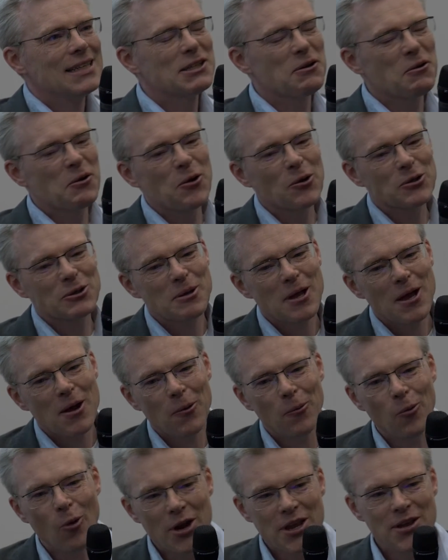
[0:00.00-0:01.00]
So, of course,
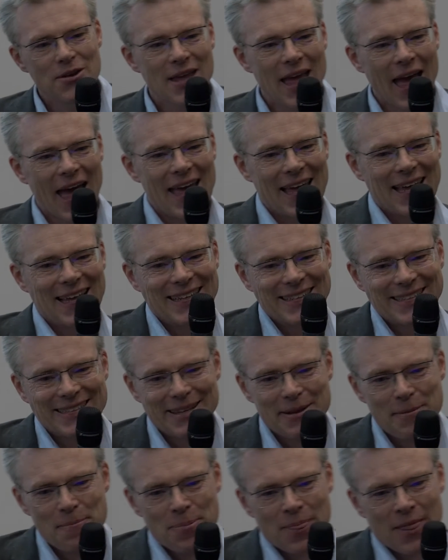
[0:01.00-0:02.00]
what you get
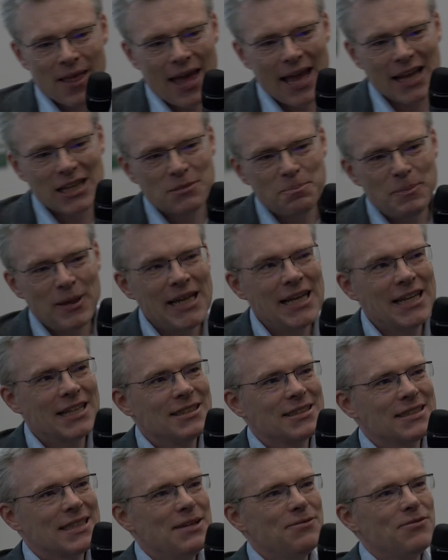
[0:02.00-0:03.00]
is
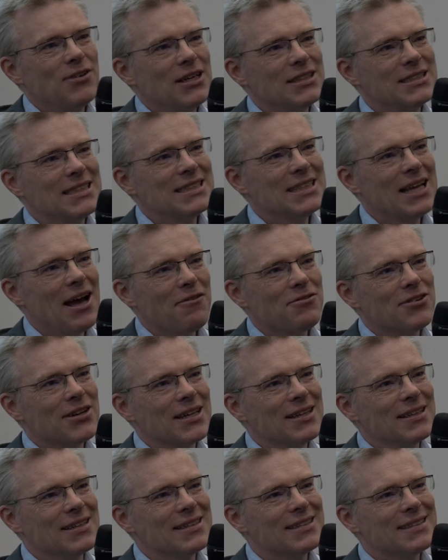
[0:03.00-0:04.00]
expediency versus
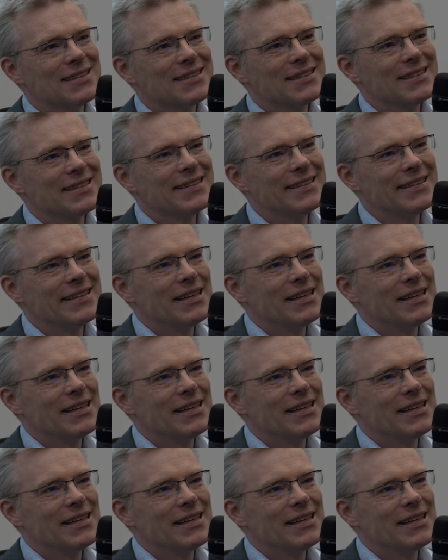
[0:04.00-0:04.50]
governance.